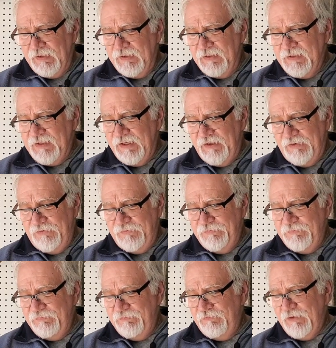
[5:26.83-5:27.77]

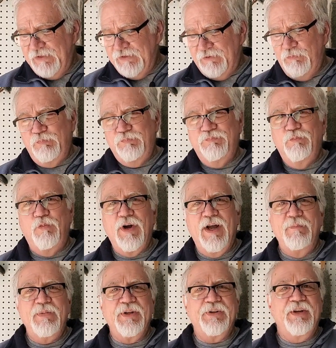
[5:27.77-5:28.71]
So, like,
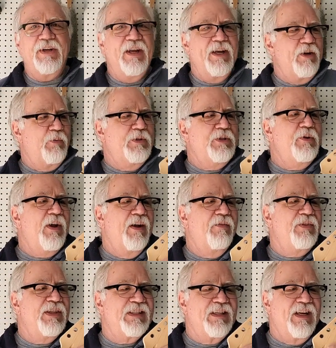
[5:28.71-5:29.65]
why build a neck when you
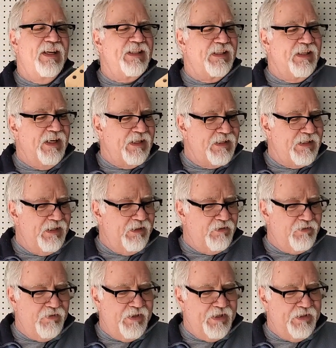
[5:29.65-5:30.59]
have this nice neck
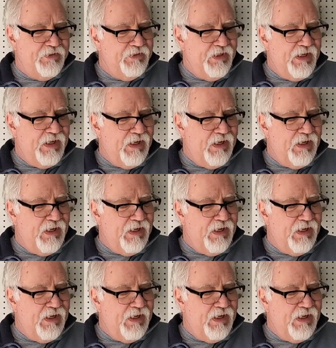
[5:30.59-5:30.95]
sitting around?